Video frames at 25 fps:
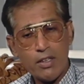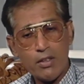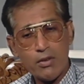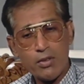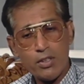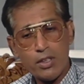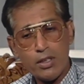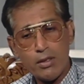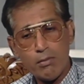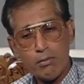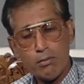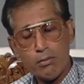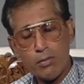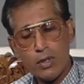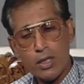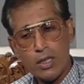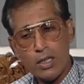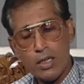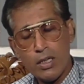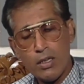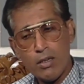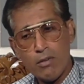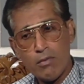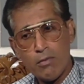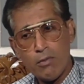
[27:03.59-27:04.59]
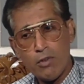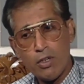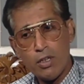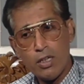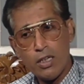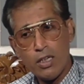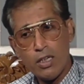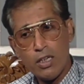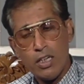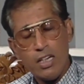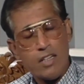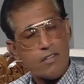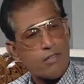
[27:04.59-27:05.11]
You see, we
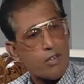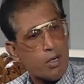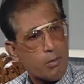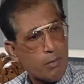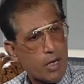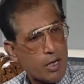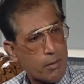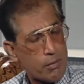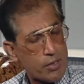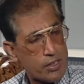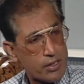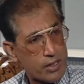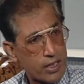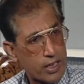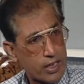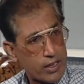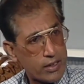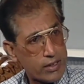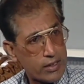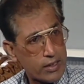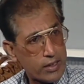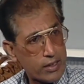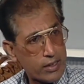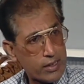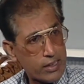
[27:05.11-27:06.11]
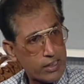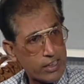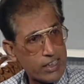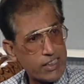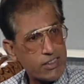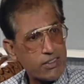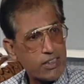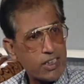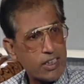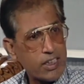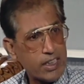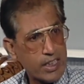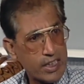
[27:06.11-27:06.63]
learn from our mistakes.
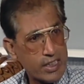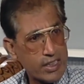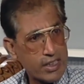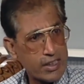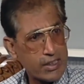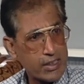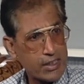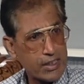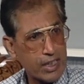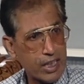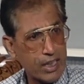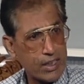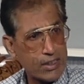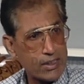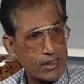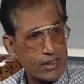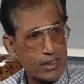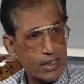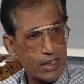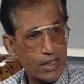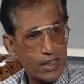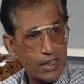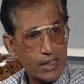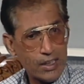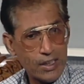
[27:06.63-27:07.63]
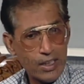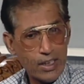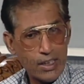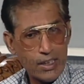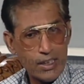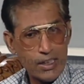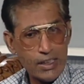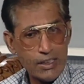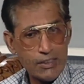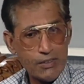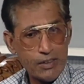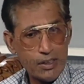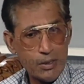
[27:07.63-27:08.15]
History teaches us that
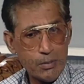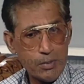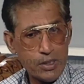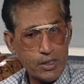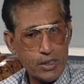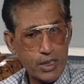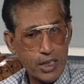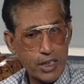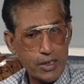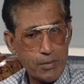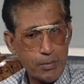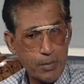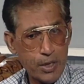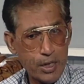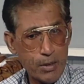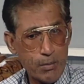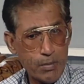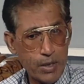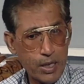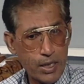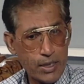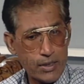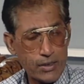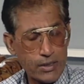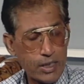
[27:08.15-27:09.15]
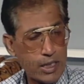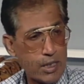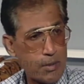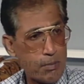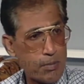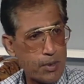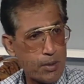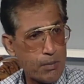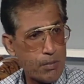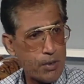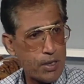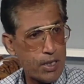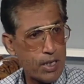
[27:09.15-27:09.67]
these were the mistakes made by certain
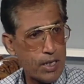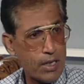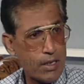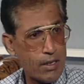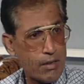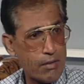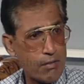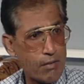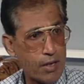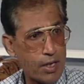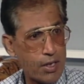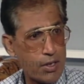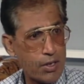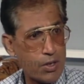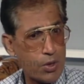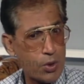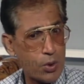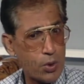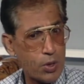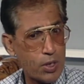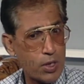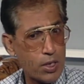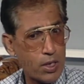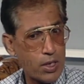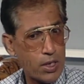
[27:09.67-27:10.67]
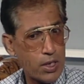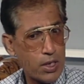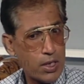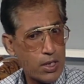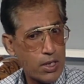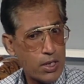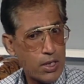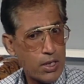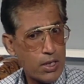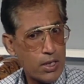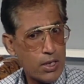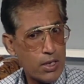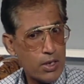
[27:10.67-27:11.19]
people, and one should
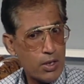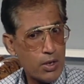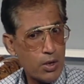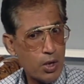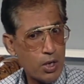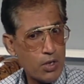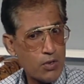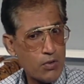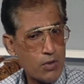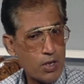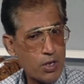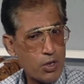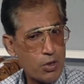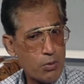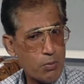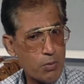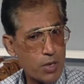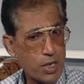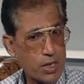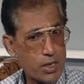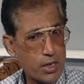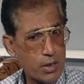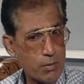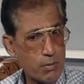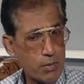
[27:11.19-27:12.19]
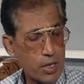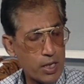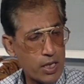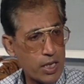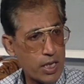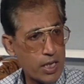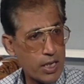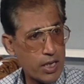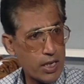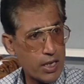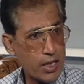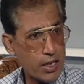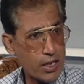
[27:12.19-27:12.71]
not try to make them
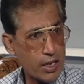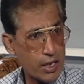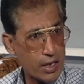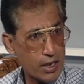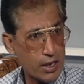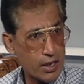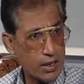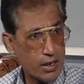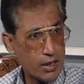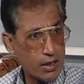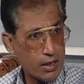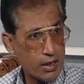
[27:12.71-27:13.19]
again and again.